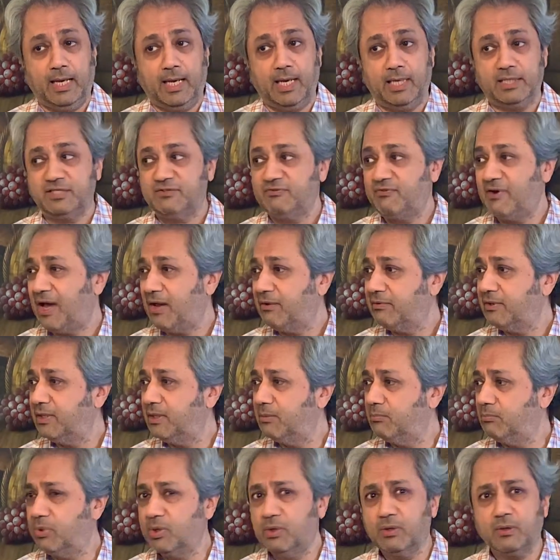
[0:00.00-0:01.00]
It's found in a
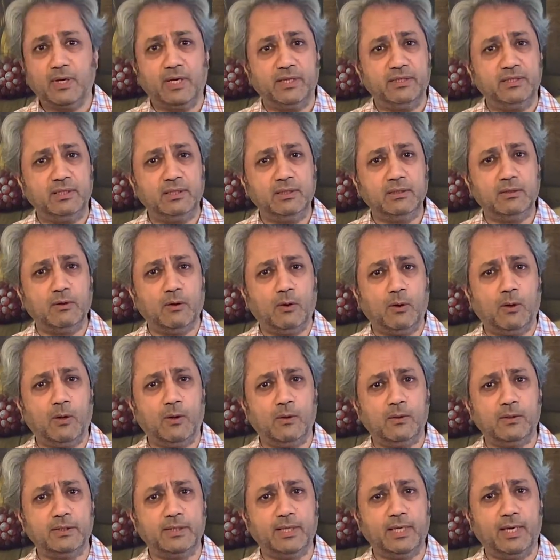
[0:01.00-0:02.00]
book I think
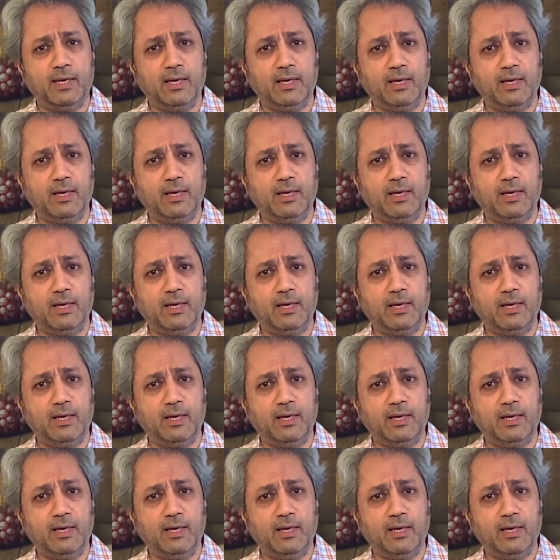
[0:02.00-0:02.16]
called